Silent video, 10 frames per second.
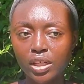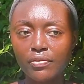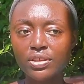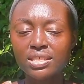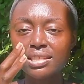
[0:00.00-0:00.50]

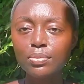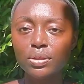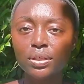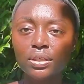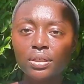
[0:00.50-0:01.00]
of the
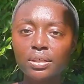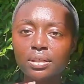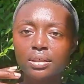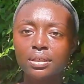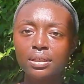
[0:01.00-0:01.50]
similar
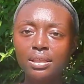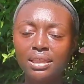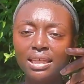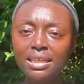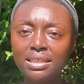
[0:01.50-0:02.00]

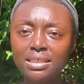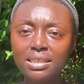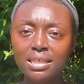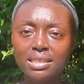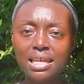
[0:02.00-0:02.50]

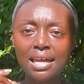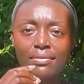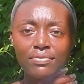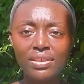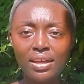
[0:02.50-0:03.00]
things inside
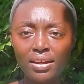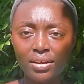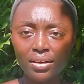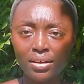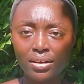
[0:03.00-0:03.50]
of
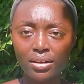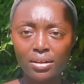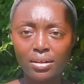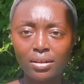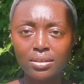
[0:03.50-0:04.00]
their
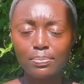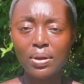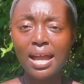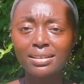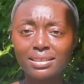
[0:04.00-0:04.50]

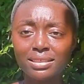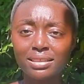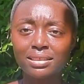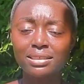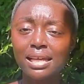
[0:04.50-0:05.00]

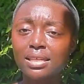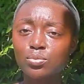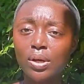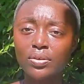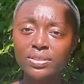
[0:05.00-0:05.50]
practices
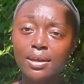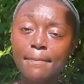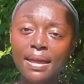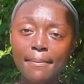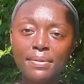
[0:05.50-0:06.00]
as well as
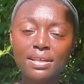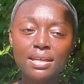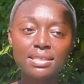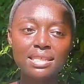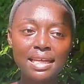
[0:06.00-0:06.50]
Kemet
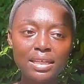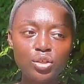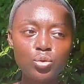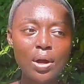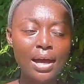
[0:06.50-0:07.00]
because they
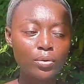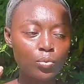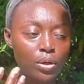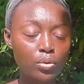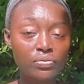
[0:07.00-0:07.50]
knew how to
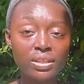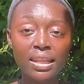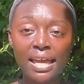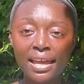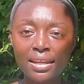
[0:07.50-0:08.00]
work with the
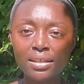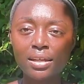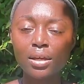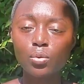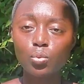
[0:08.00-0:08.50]
land,
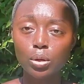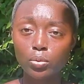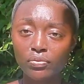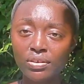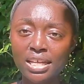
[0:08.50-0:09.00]
work
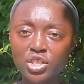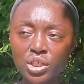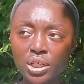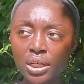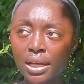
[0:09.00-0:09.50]
with
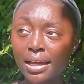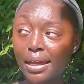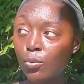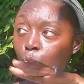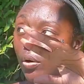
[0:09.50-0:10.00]
nature,
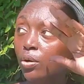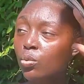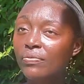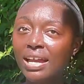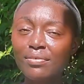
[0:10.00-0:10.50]
and work
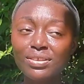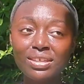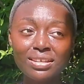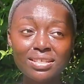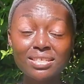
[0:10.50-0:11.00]
with
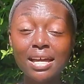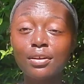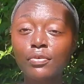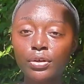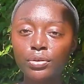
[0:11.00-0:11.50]
everything inside
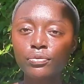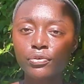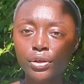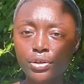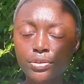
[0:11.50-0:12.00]
of our
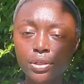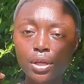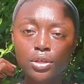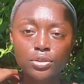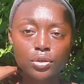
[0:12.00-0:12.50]
universe.
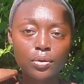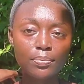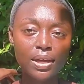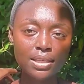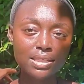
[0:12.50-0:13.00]
So
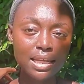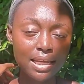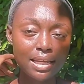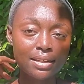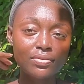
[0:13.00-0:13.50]
I'm not
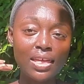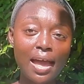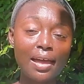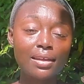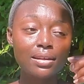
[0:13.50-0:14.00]
saying
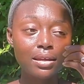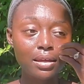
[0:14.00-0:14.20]
that